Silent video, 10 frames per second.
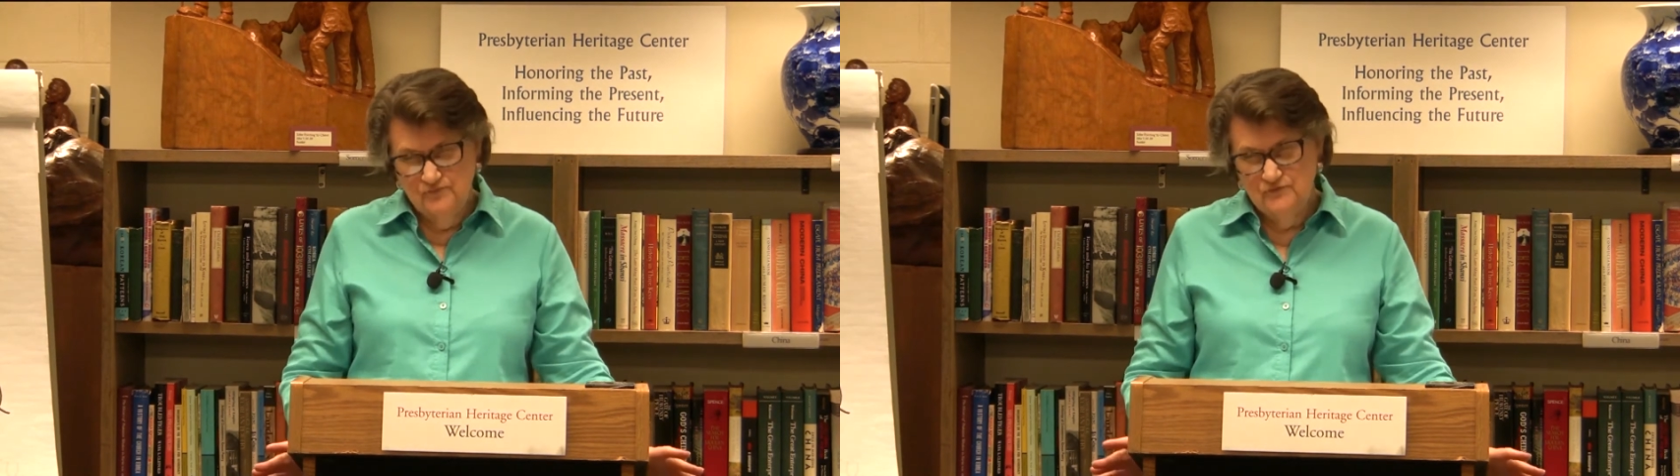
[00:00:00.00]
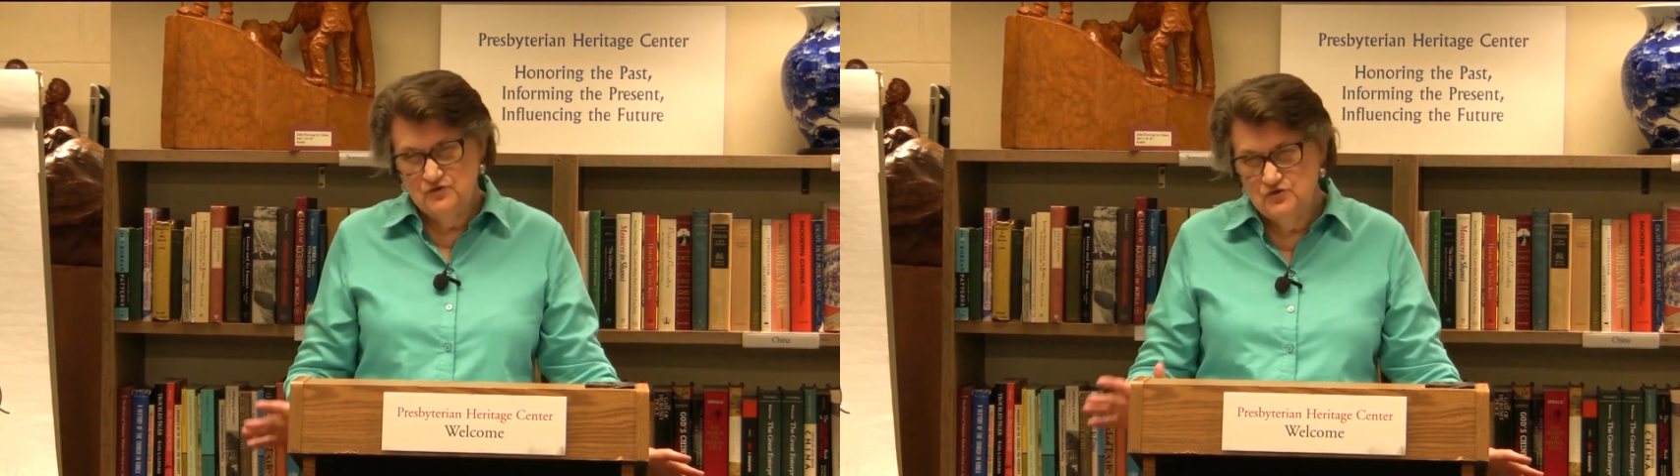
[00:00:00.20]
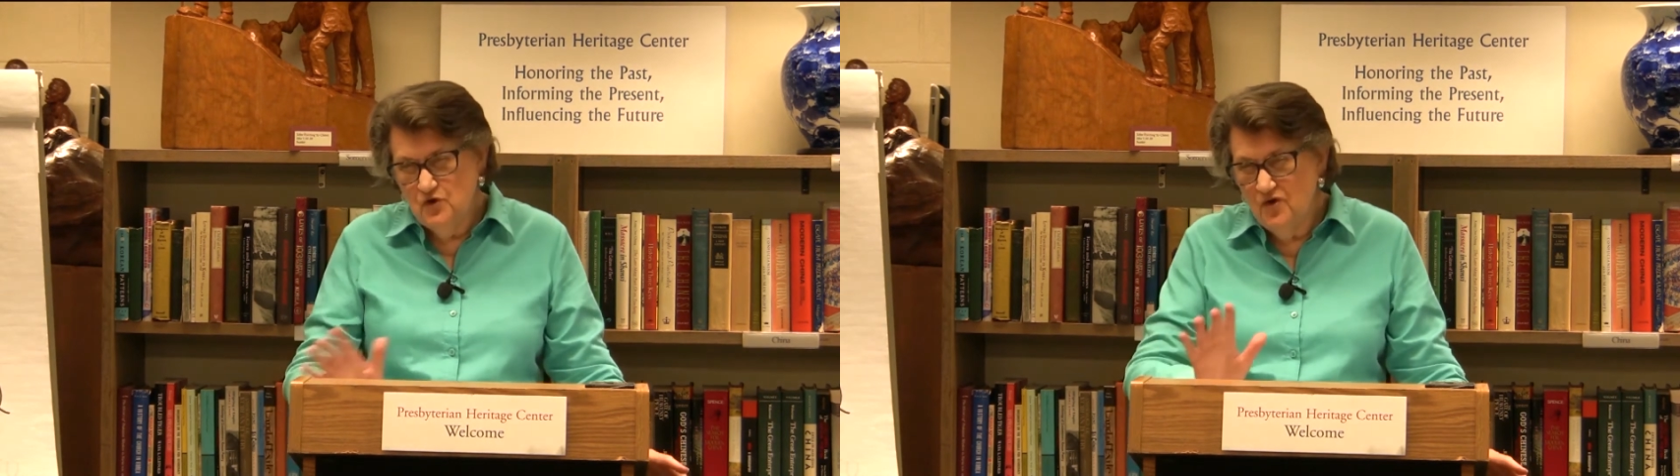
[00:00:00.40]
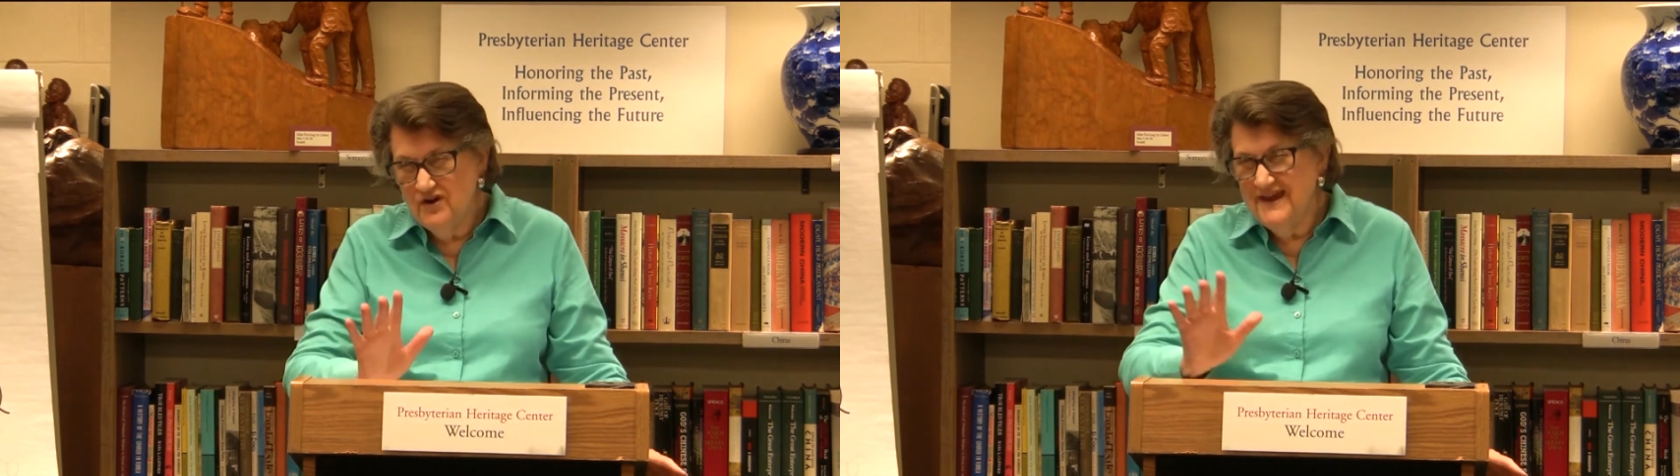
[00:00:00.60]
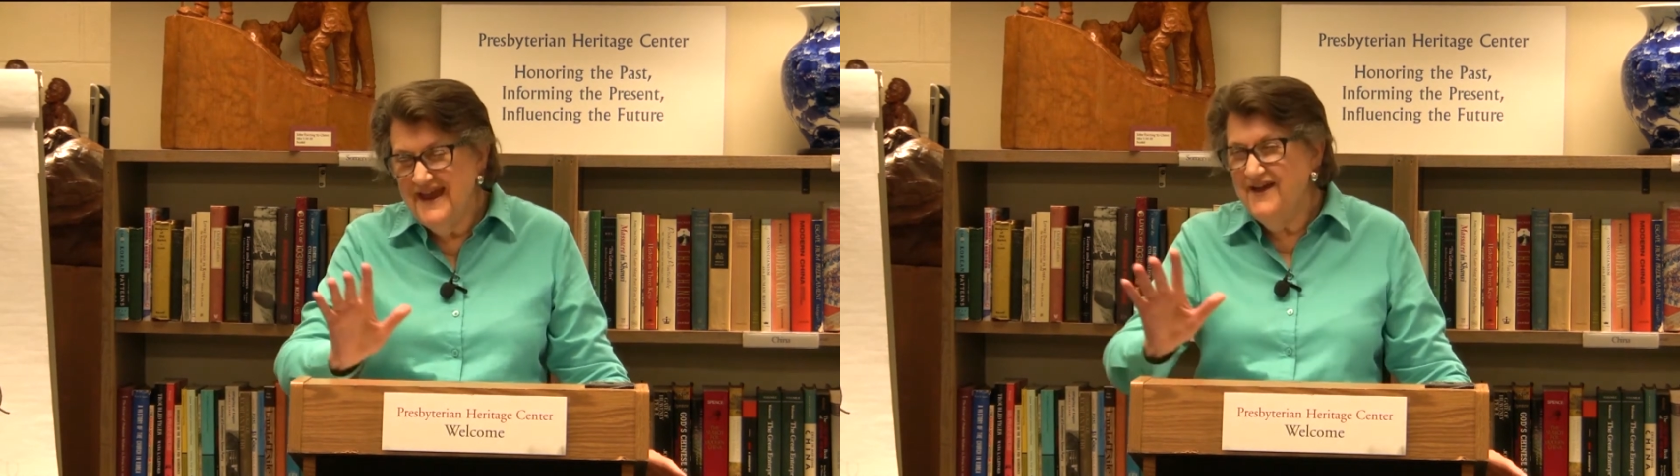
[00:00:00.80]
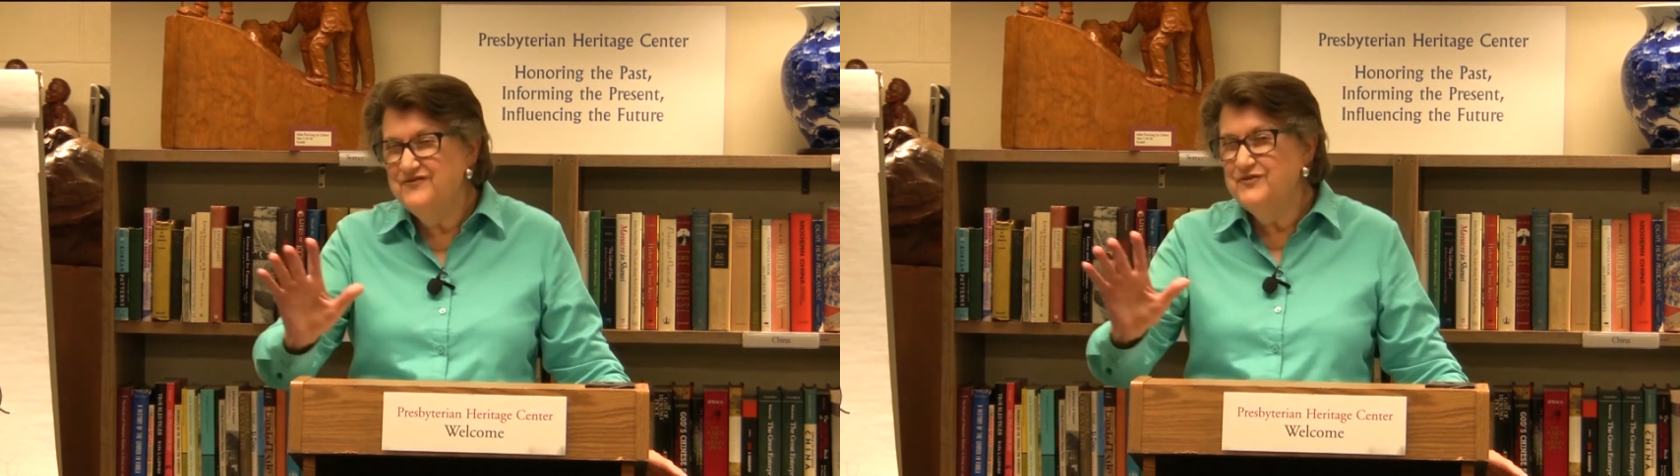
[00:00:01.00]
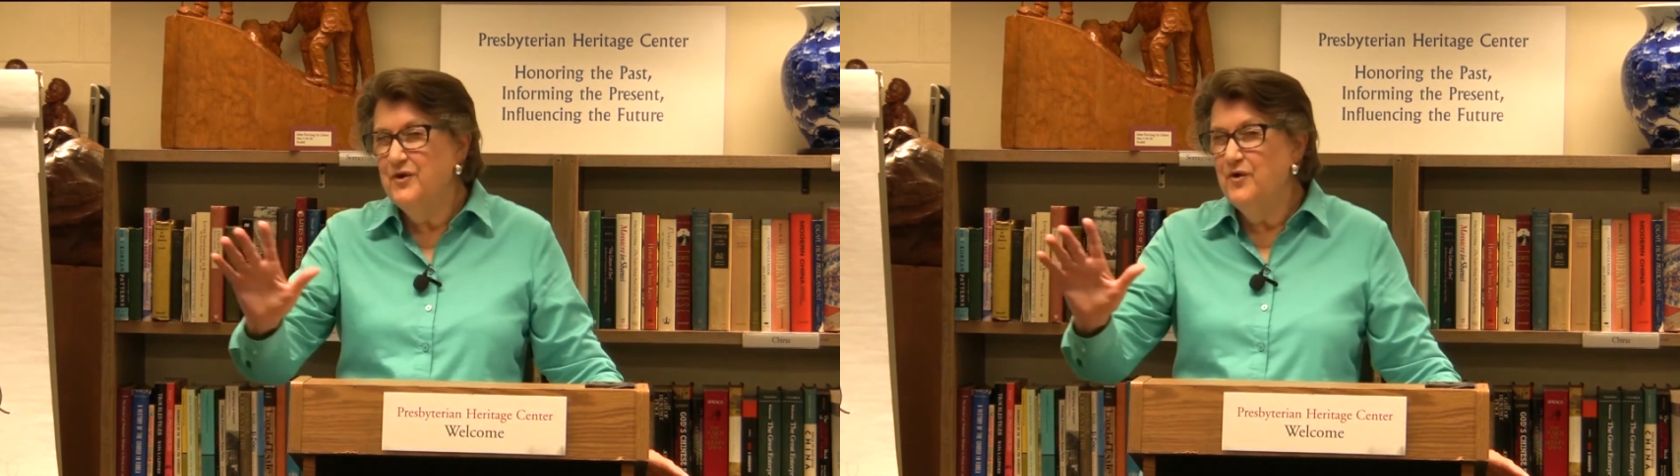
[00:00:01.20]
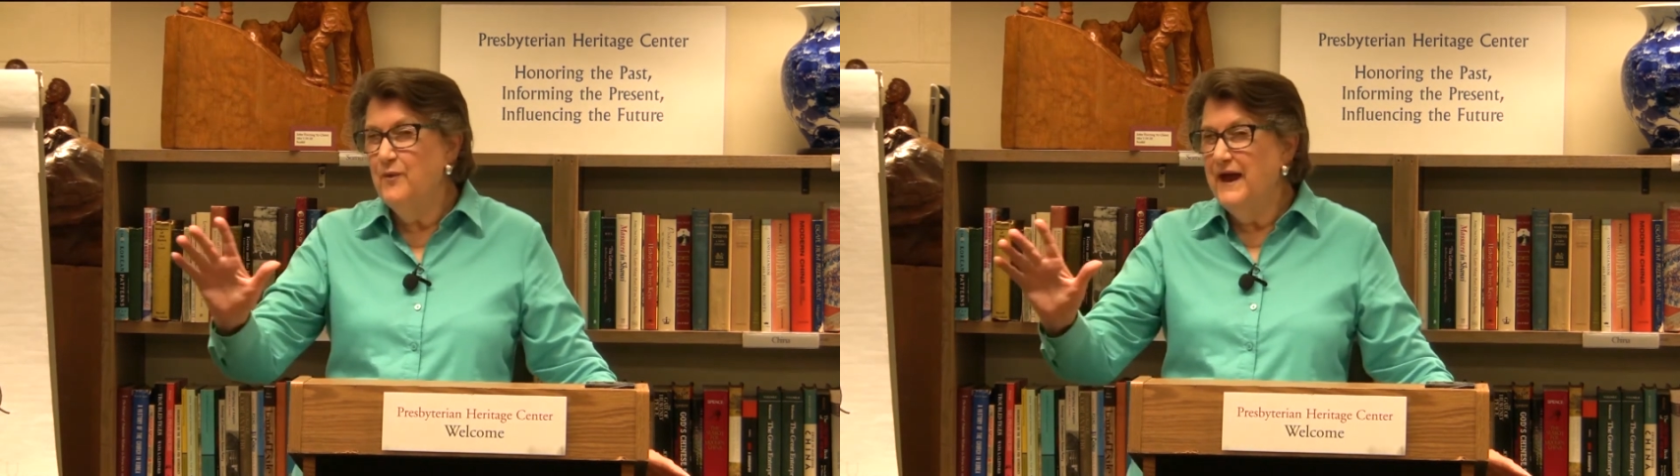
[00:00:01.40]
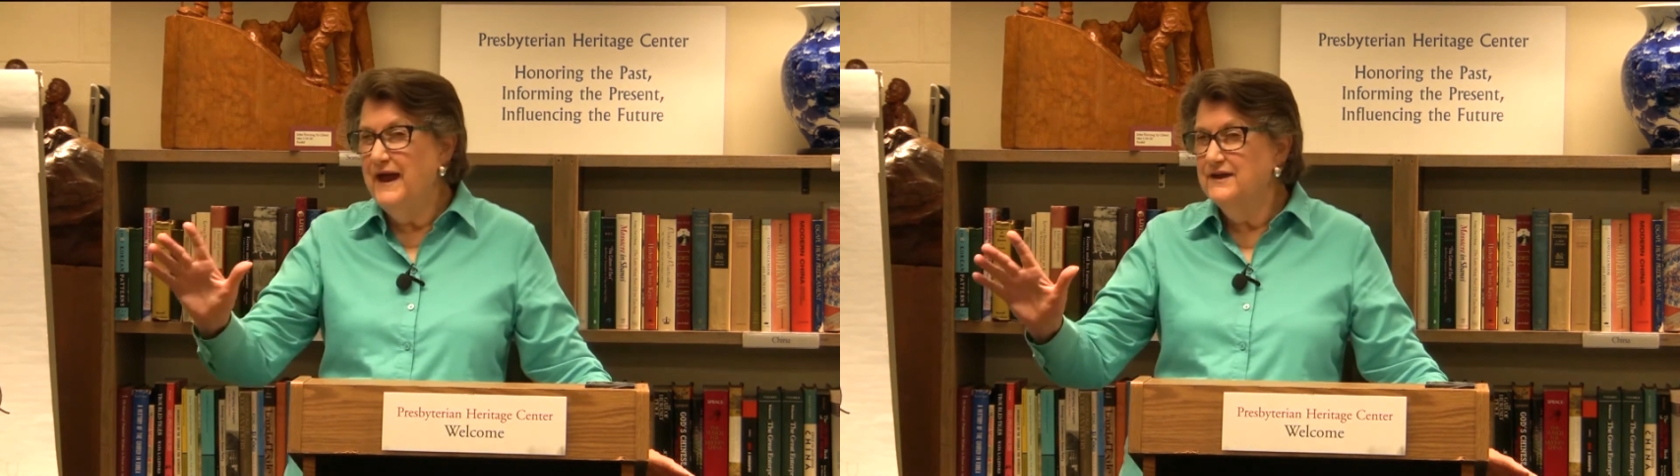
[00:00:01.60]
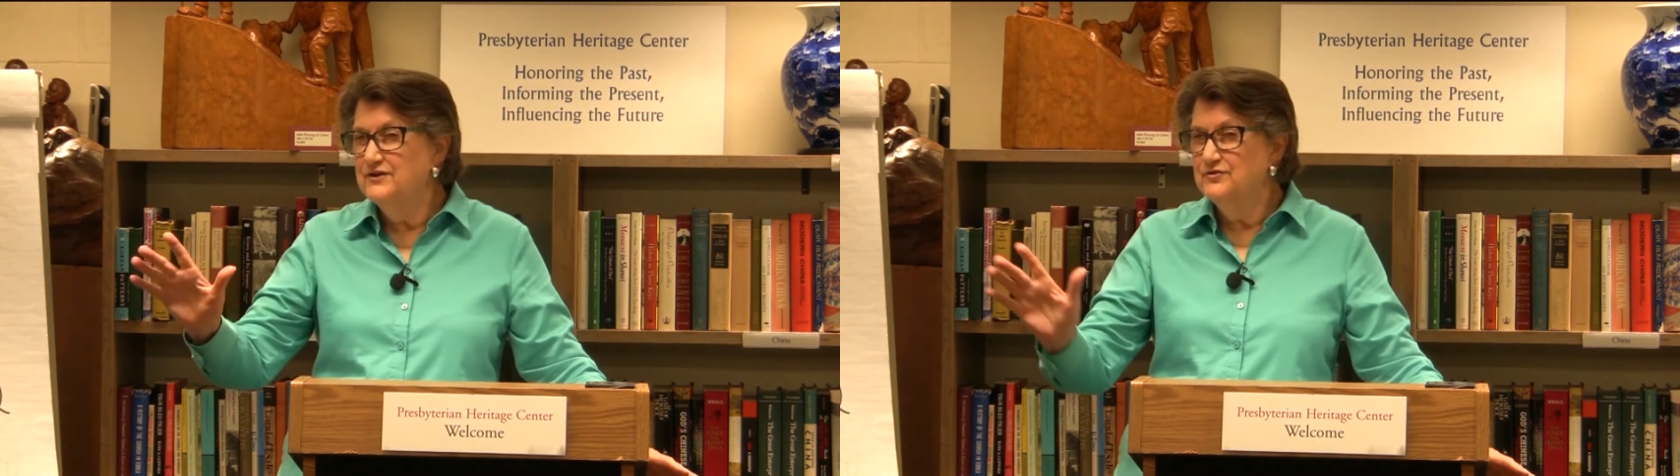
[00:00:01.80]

shortly after a wagon